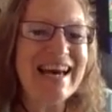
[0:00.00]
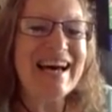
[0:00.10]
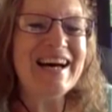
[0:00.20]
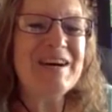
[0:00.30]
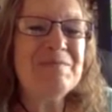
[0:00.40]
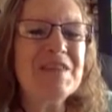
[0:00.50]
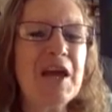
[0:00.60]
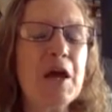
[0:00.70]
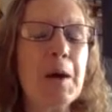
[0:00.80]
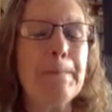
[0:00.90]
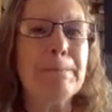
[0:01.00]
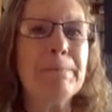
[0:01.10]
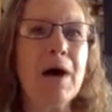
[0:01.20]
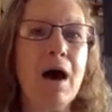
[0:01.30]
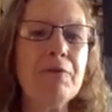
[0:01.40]
Um,
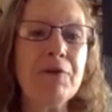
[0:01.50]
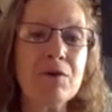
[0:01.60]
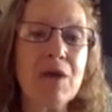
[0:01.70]
but I felt